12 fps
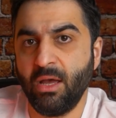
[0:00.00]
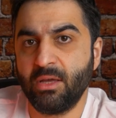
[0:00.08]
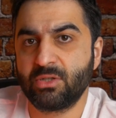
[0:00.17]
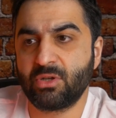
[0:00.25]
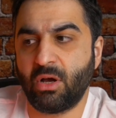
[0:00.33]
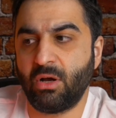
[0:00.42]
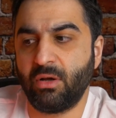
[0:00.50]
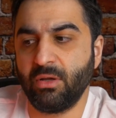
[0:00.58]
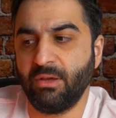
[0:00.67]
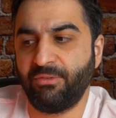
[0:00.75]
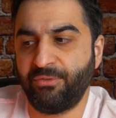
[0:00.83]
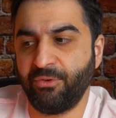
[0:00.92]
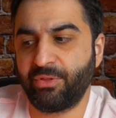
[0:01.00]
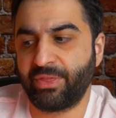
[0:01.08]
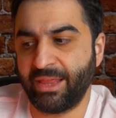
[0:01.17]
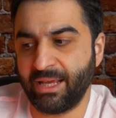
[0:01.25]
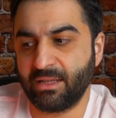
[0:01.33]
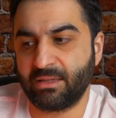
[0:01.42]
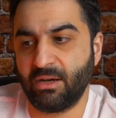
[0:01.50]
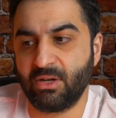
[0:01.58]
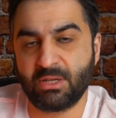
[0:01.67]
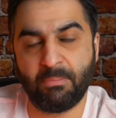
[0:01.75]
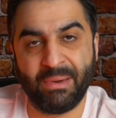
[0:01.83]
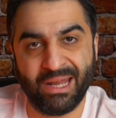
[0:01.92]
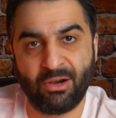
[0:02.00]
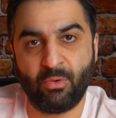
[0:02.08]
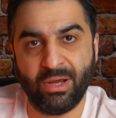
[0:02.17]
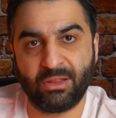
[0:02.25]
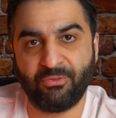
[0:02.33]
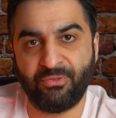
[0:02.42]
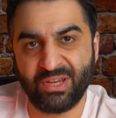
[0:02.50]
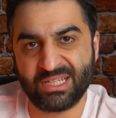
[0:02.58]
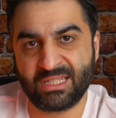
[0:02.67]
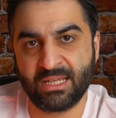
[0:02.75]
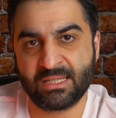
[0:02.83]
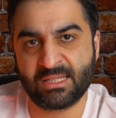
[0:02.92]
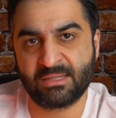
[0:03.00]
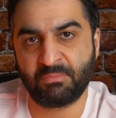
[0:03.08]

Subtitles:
So if you think there's a better way to fix this,